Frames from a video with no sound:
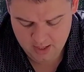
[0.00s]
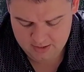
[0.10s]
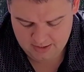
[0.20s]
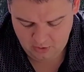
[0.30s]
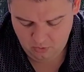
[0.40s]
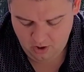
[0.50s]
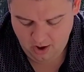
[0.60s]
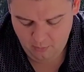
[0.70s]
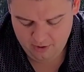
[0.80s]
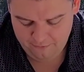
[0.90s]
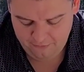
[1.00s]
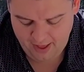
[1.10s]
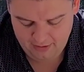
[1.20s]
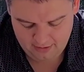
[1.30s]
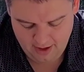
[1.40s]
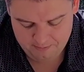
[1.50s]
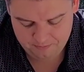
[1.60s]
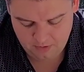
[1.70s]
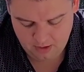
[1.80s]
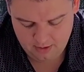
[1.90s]
So I went for that.
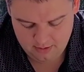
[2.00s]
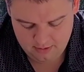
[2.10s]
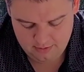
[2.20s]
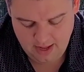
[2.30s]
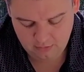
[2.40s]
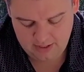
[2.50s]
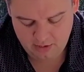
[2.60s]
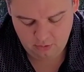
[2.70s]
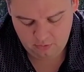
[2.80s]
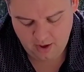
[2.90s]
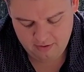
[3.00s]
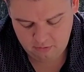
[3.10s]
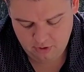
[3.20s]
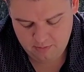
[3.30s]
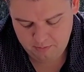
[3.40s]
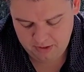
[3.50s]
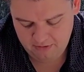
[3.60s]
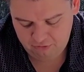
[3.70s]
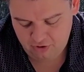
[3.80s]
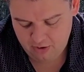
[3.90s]
Now that also has green
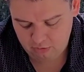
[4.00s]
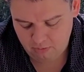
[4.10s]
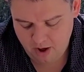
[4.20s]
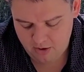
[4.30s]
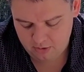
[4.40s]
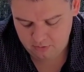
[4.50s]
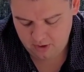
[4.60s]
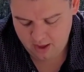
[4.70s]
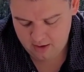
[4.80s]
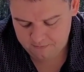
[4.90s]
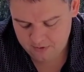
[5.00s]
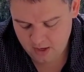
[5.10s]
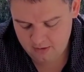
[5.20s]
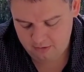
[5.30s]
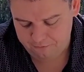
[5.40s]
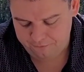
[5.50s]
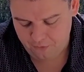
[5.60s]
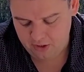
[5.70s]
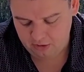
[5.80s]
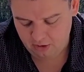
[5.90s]
peas, cherry tomatoes, and
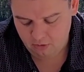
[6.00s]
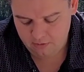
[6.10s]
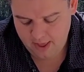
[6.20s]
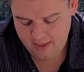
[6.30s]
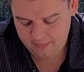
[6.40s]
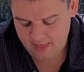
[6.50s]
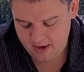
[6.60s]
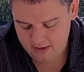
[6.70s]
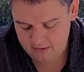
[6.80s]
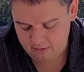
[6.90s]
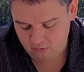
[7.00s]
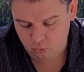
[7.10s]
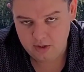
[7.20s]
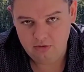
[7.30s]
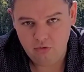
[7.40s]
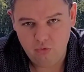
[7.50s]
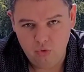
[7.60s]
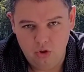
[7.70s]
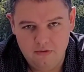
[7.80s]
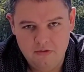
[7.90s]
sofrito, and that is
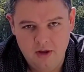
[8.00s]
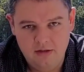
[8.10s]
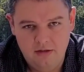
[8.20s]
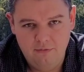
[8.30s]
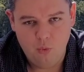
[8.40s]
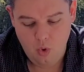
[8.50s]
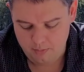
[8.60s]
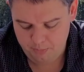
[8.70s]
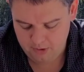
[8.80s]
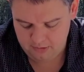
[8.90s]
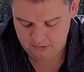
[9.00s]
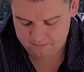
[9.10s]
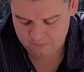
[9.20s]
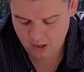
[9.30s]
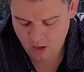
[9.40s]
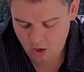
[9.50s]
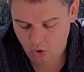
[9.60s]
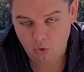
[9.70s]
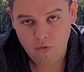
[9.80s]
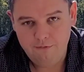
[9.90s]
$22.90 for 1 person
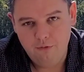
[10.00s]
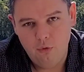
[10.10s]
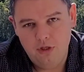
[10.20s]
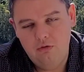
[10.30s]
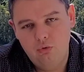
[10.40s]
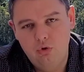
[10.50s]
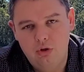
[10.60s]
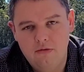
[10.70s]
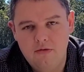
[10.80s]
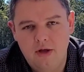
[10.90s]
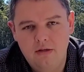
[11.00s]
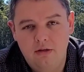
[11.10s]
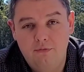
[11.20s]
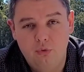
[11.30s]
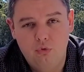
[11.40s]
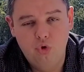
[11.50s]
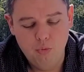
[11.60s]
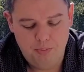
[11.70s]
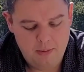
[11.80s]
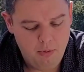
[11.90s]
or $42.90 for
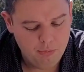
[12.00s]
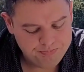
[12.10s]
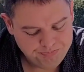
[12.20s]
2 people.